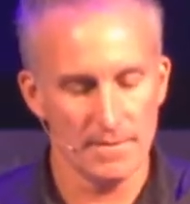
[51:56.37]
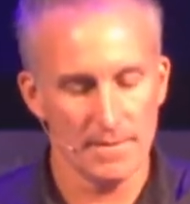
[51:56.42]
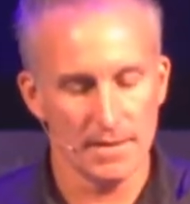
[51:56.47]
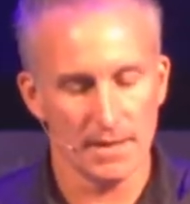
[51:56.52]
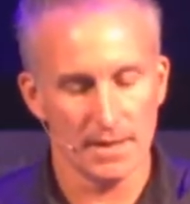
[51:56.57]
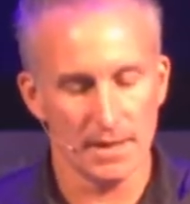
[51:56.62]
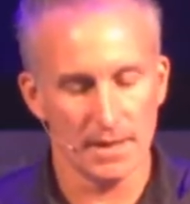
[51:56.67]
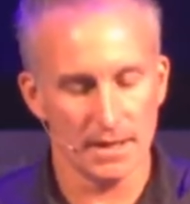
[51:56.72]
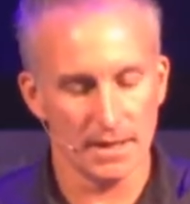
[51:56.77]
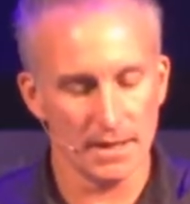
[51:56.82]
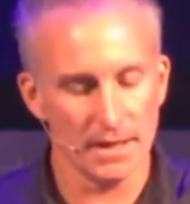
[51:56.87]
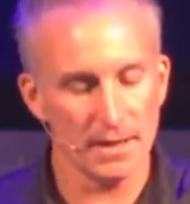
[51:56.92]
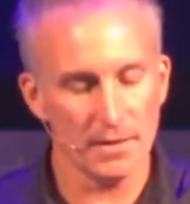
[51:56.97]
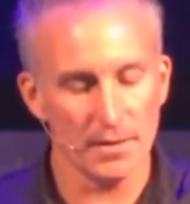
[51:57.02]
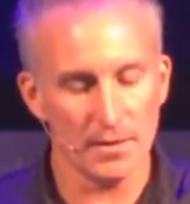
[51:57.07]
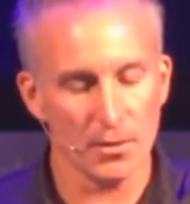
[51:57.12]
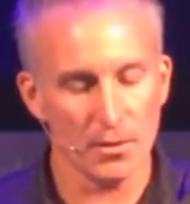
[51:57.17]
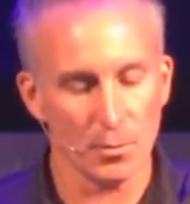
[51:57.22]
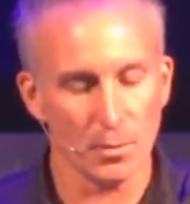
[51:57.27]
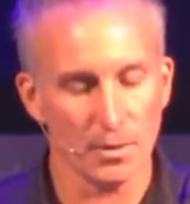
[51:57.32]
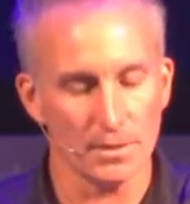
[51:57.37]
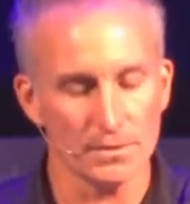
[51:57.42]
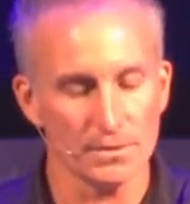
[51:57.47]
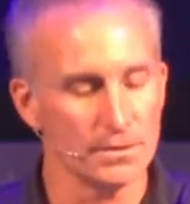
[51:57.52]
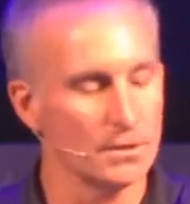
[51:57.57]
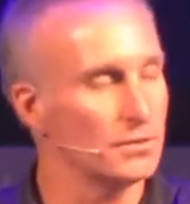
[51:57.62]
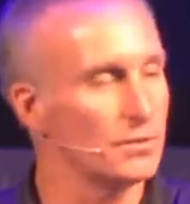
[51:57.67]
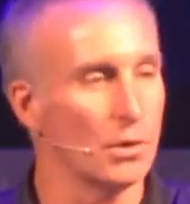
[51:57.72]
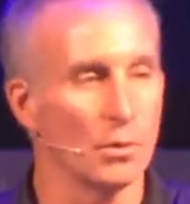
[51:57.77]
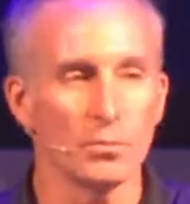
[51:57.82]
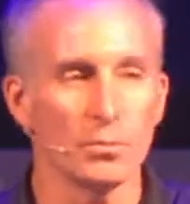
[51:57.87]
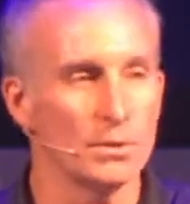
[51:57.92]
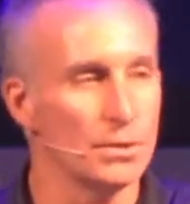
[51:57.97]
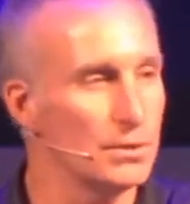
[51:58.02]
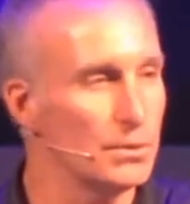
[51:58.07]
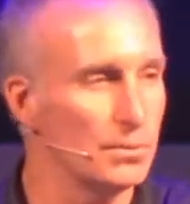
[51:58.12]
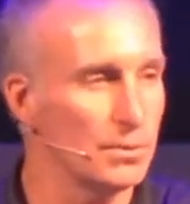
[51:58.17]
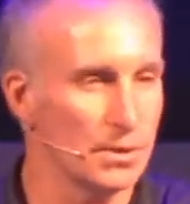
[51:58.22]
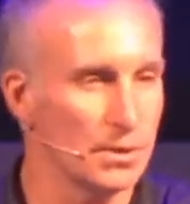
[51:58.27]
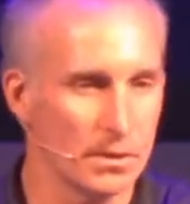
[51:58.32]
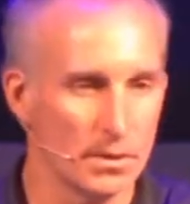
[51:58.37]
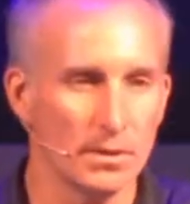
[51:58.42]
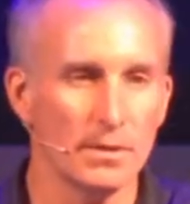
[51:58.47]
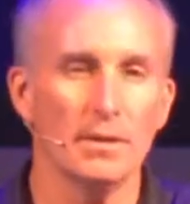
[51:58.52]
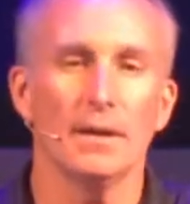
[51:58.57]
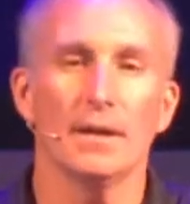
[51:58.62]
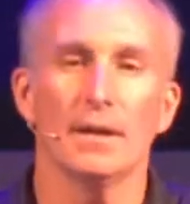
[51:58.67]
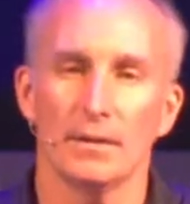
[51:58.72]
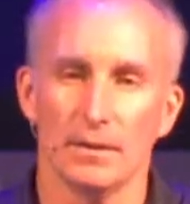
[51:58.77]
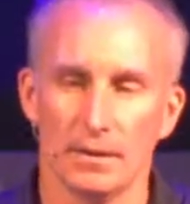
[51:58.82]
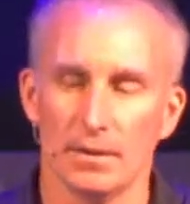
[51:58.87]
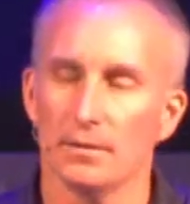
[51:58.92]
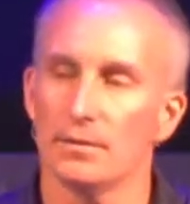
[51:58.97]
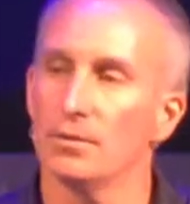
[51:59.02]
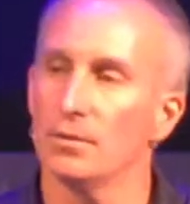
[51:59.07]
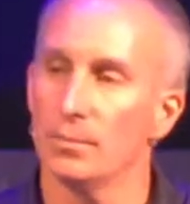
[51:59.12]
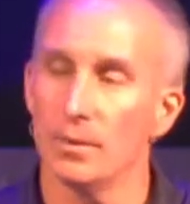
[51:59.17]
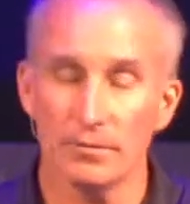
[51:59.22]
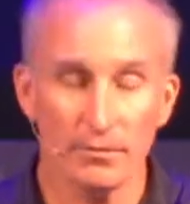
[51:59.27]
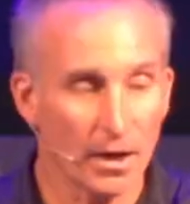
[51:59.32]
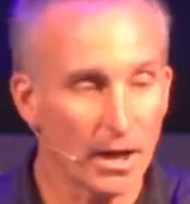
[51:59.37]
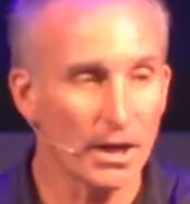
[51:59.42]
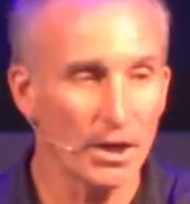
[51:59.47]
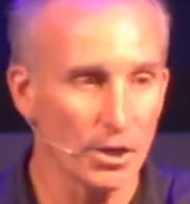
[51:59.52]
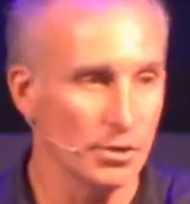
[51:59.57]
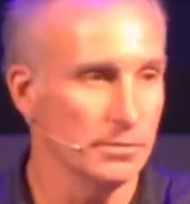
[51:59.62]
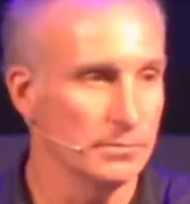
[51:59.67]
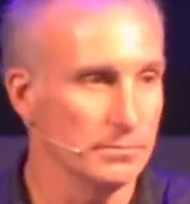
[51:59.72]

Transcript: And again, the ones that don't do you good need to be fired.